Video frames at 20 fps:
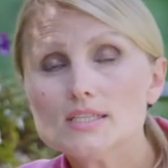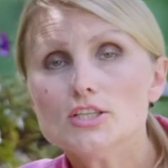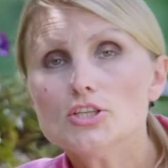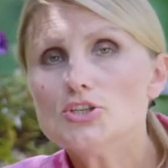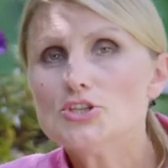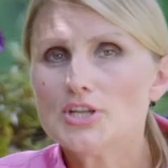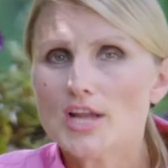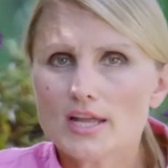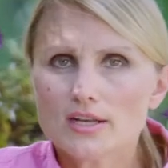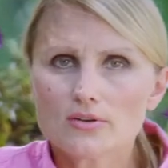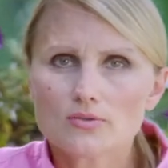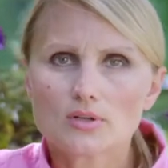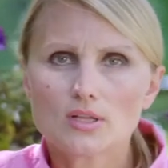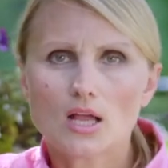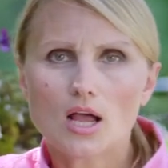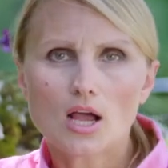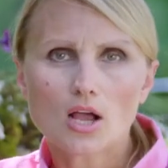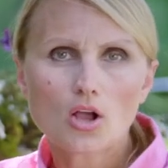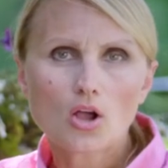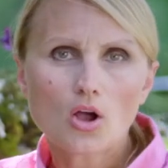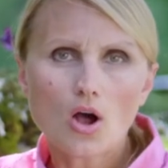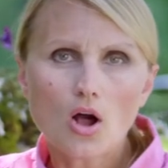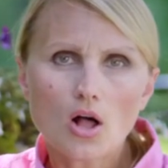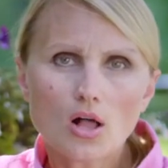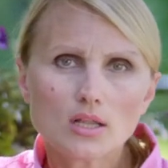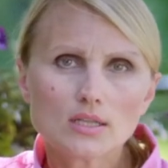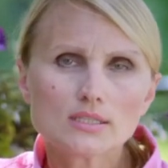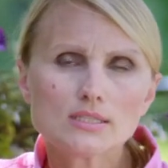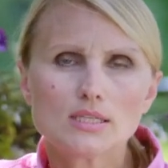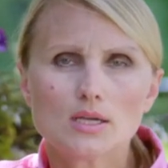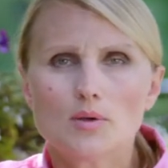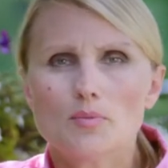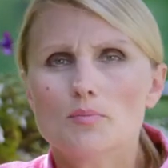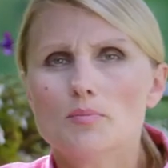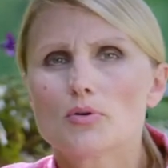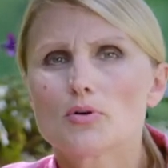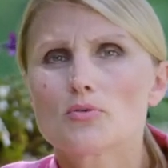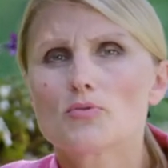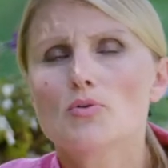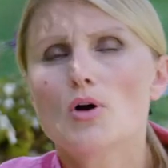in general are called
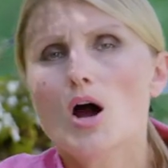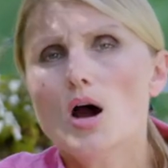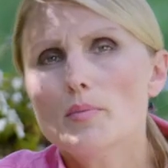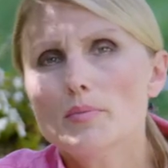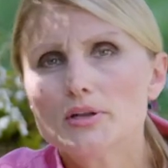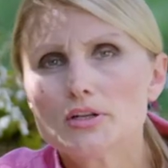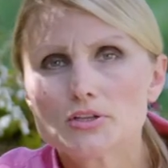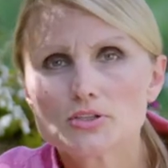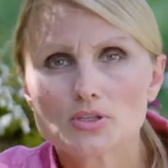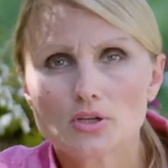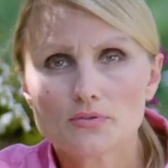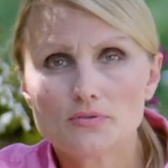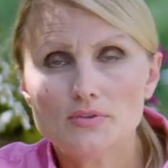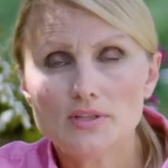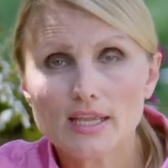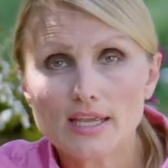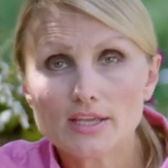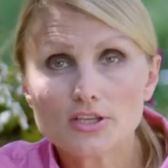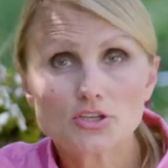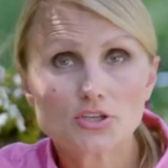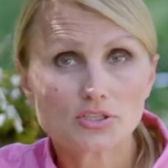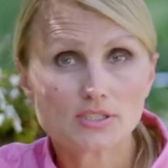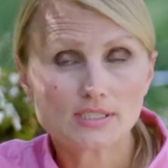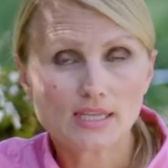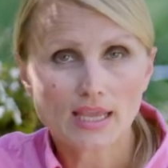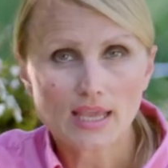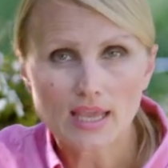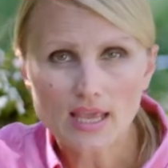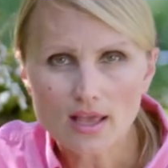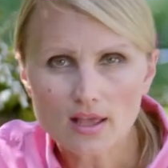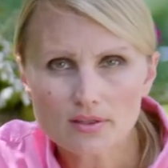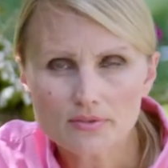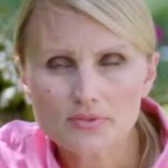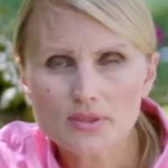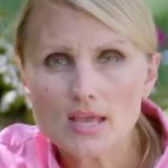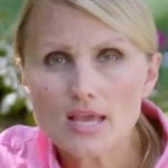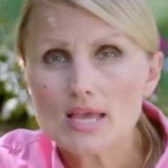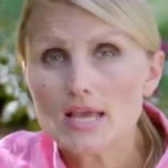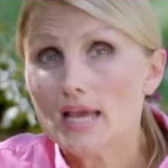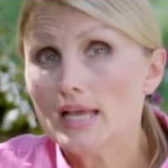barometers of nature's health,
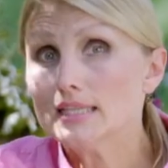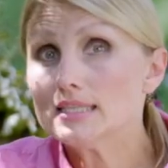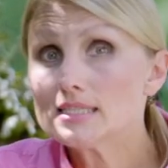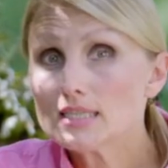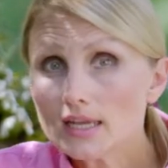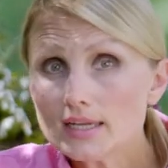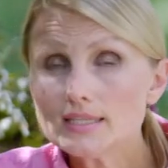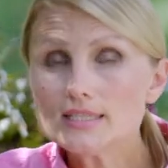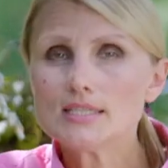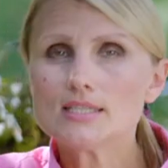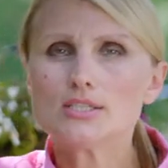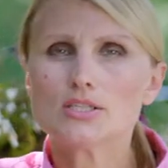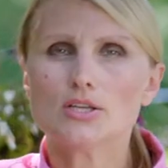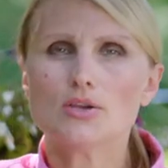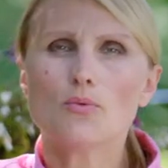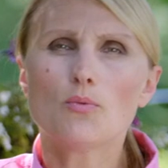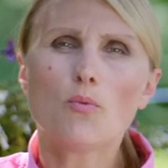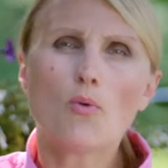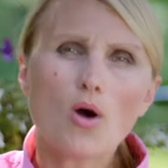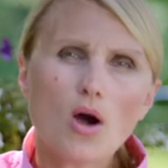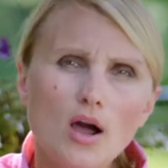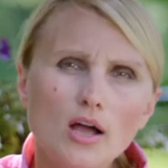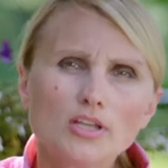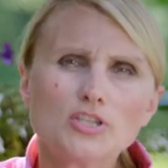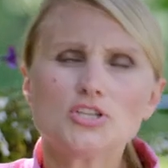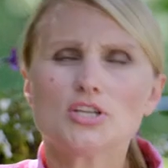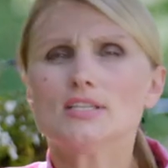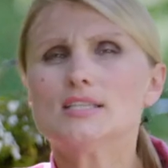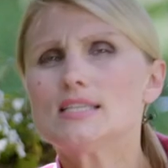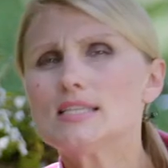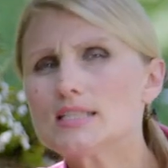and scientists watch and